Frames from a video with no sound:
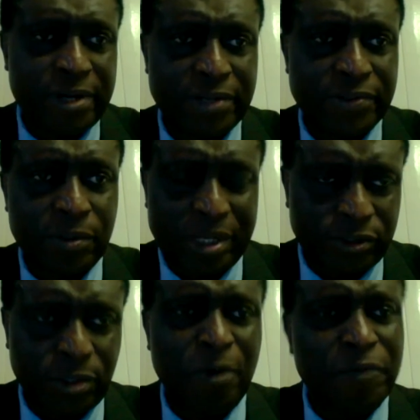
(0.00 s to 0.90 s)
Well,
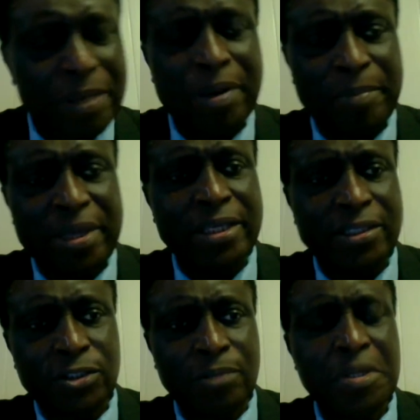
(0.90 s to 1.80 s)
some of them are making
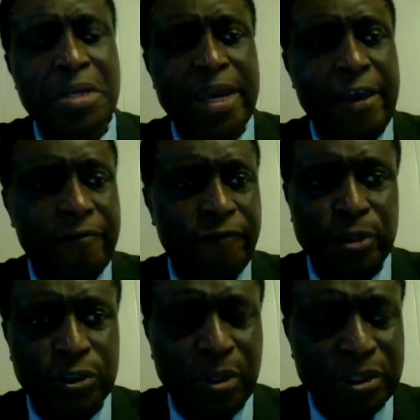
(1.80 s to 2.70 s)
some
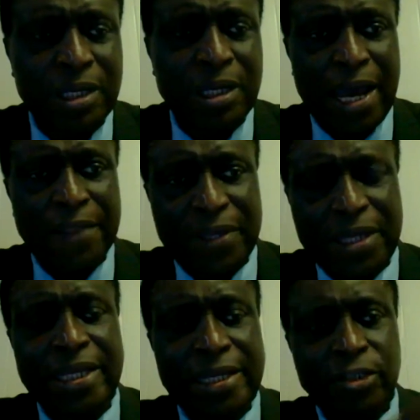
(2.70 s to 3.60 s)
efforts, but I
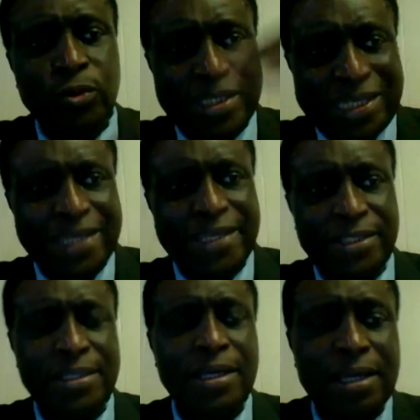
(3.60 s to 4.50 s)
think they need to take
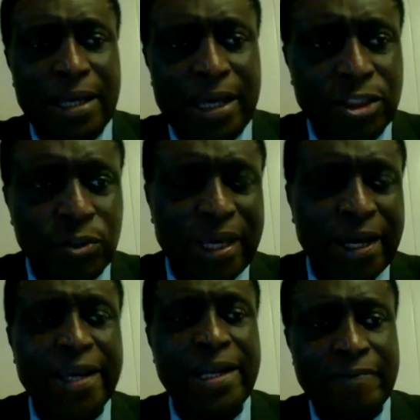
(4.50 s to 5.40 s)
it to a
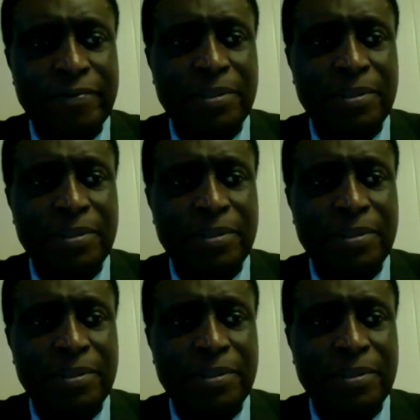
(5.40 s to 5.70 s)
higher level.